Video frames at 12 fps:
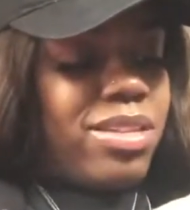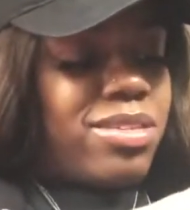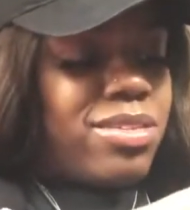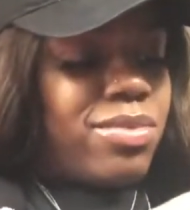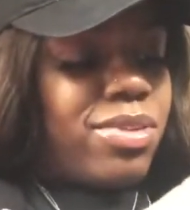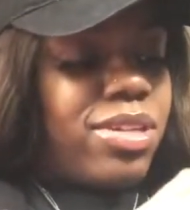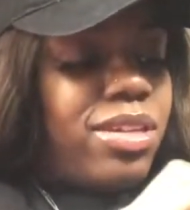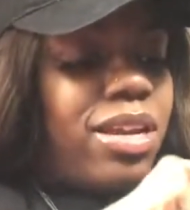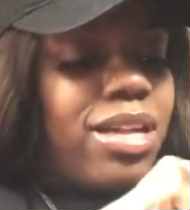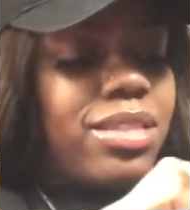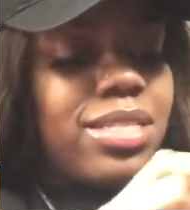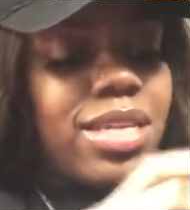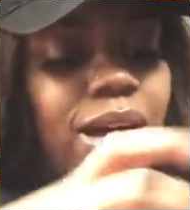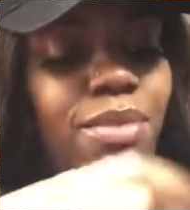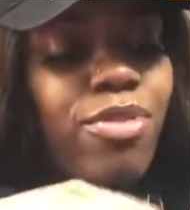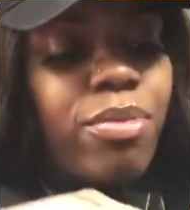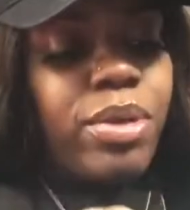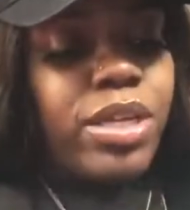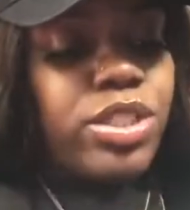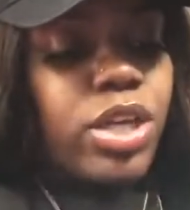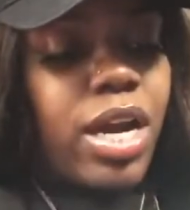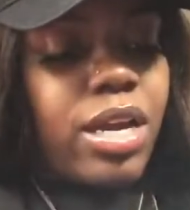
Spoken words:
this is really not the time for me to try